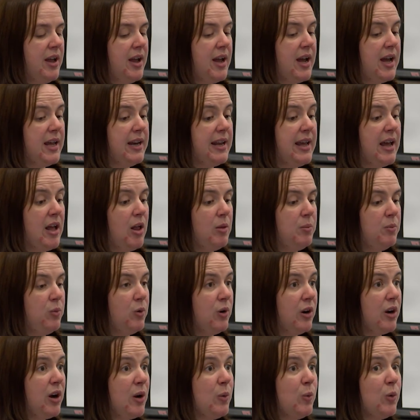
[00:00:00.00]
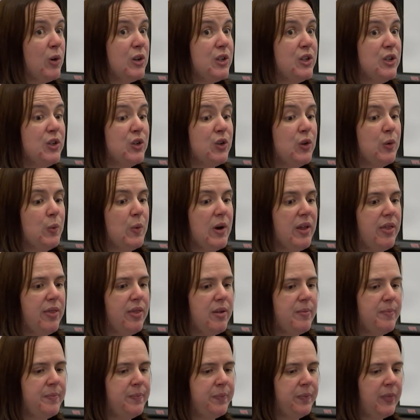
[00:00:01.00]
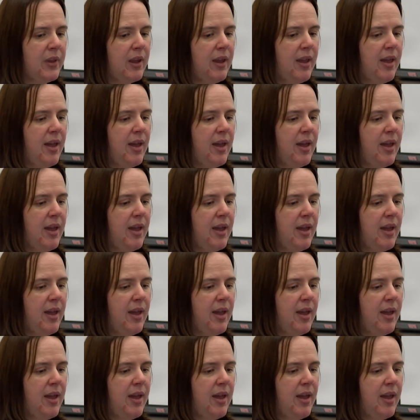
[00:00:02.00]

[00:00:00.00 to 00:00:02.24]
and to help work out what to do with them.